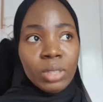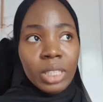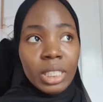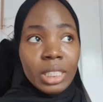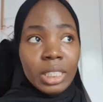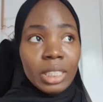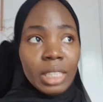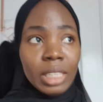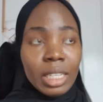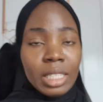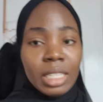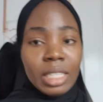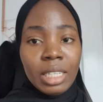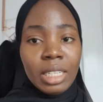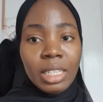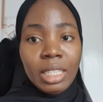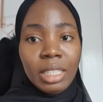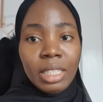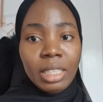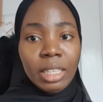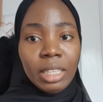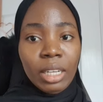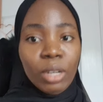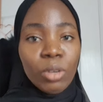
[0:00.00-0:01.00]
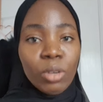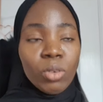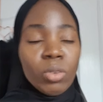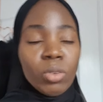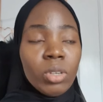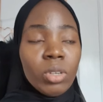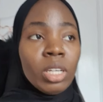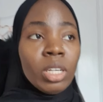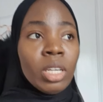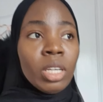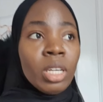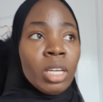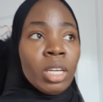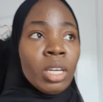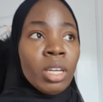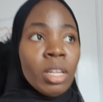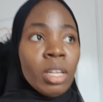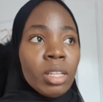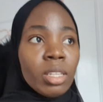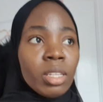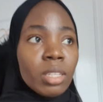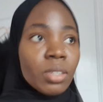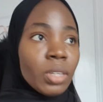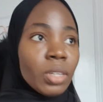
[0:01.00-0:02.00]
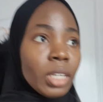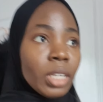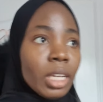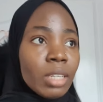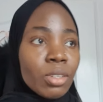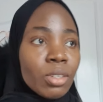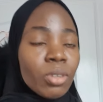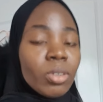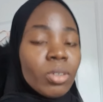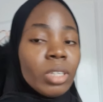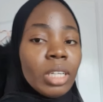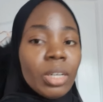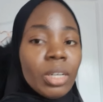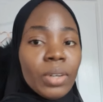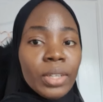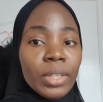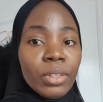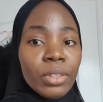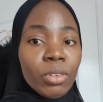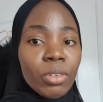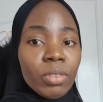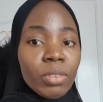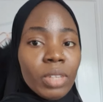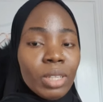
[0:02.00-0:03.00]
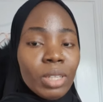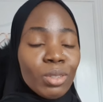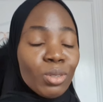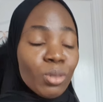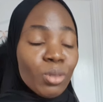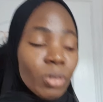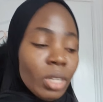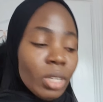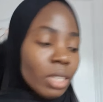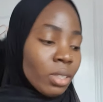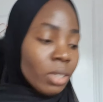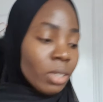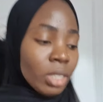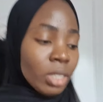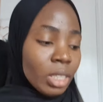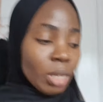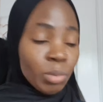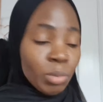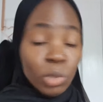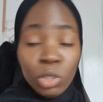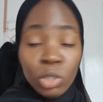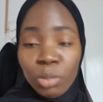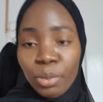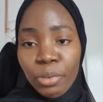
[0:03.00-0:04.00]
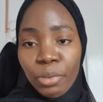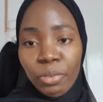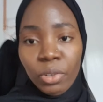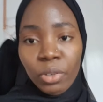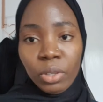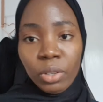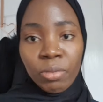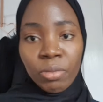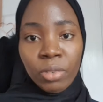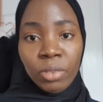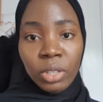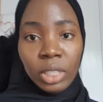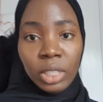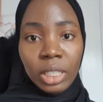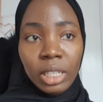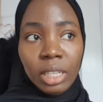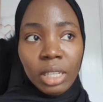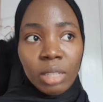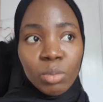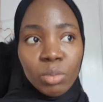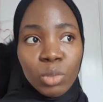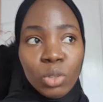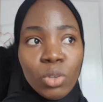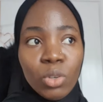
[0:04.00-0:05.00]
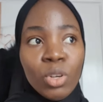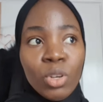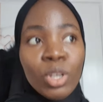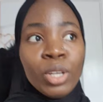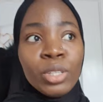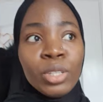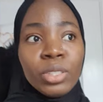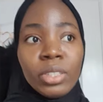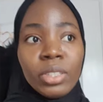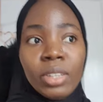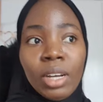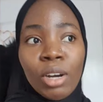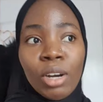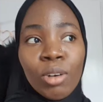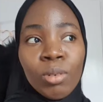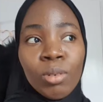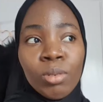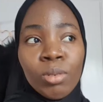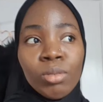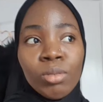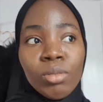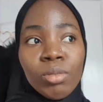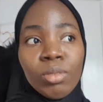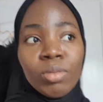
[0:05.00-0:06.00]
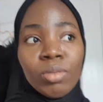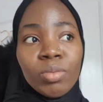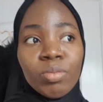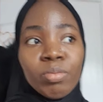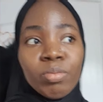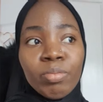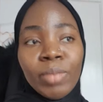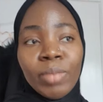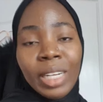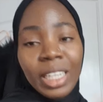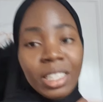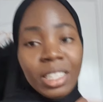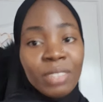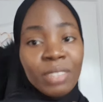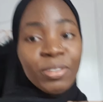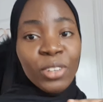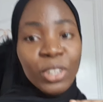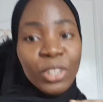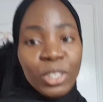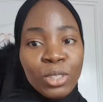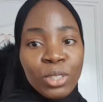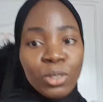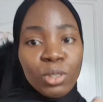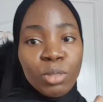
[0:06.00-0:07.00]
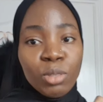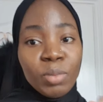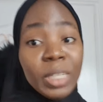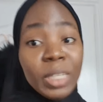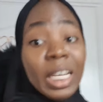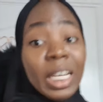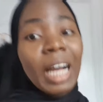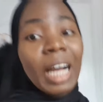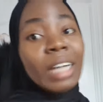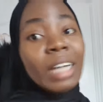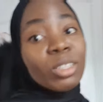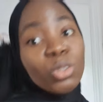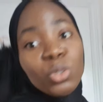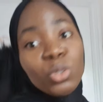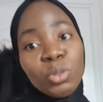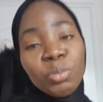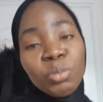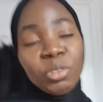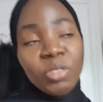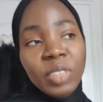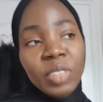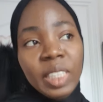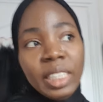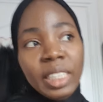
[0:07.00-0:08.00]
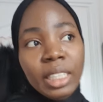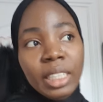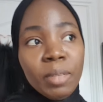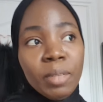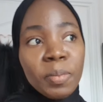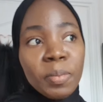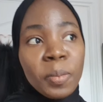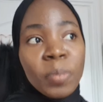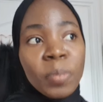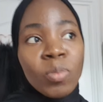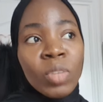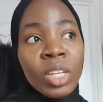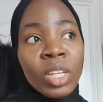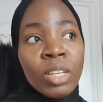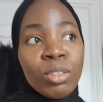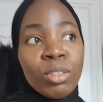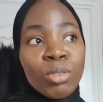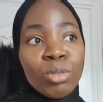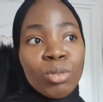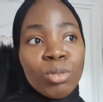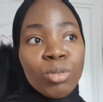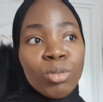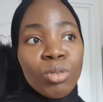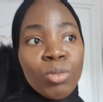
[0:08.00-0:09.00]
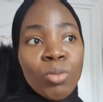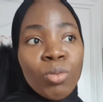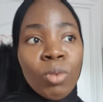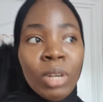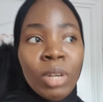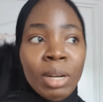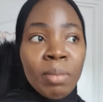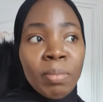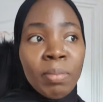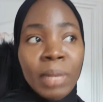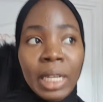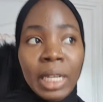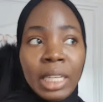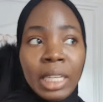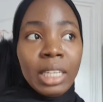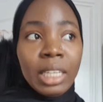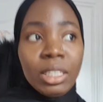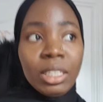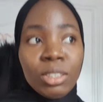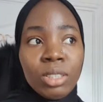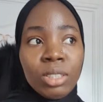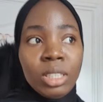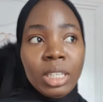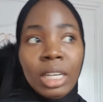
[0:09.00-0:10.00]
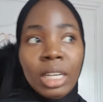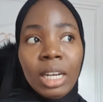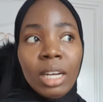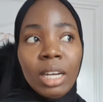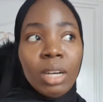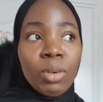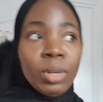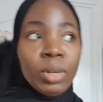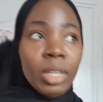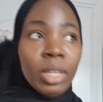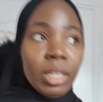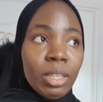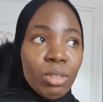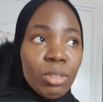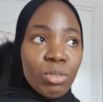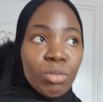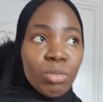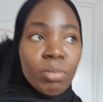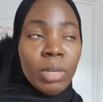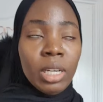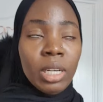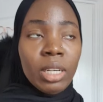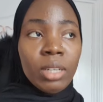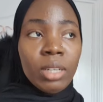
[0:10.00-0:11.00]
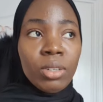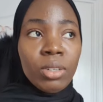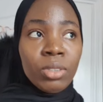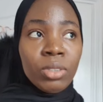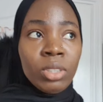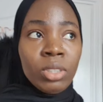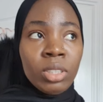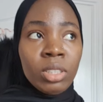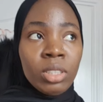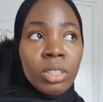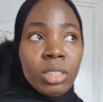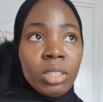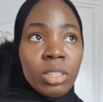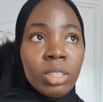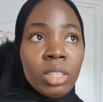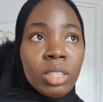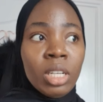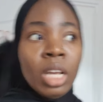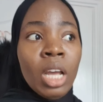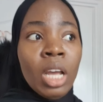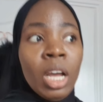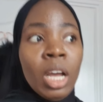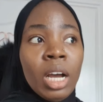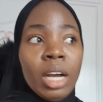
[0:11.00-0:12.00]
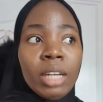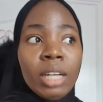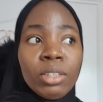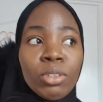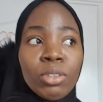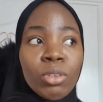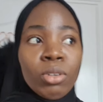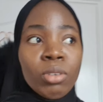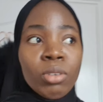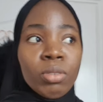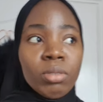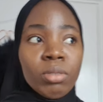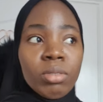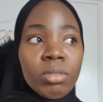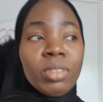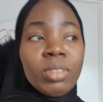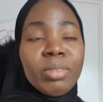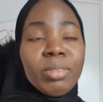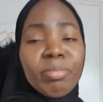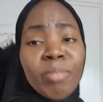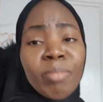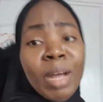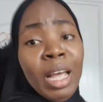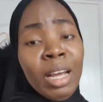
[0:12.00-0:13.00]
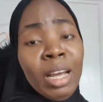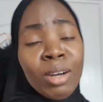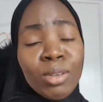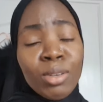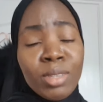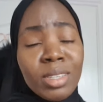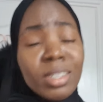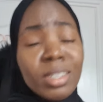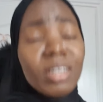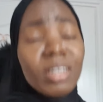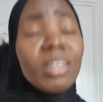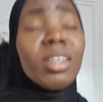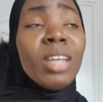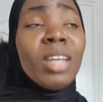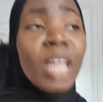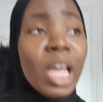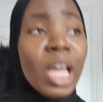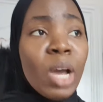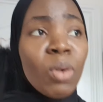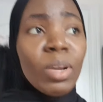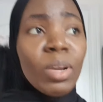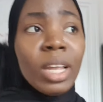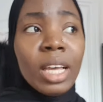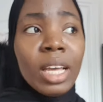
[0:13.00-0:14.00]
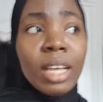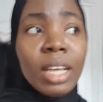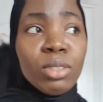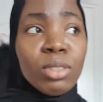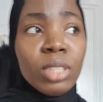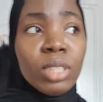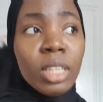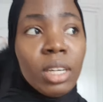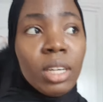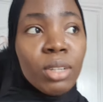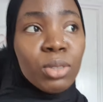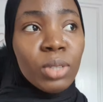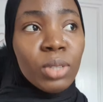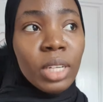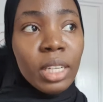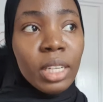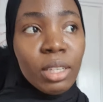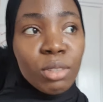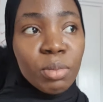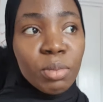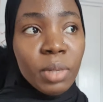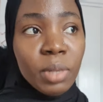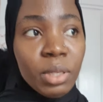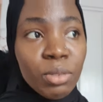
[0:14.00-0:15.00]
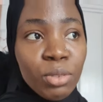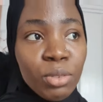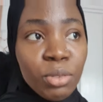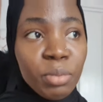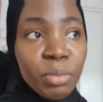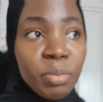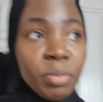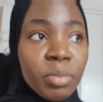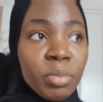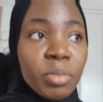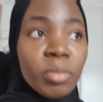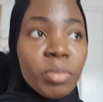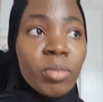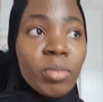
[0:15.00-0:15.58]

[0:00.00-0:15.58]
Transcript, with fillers: out, and it's getting late now. The sun has gone down and all of that, so I don't think I'm going to be vlogging anymore. So my next vlog is going to be the actual moving day, so when I'm packing to the car, when I get to my house and all of my house, when I get to the house, when I get to my room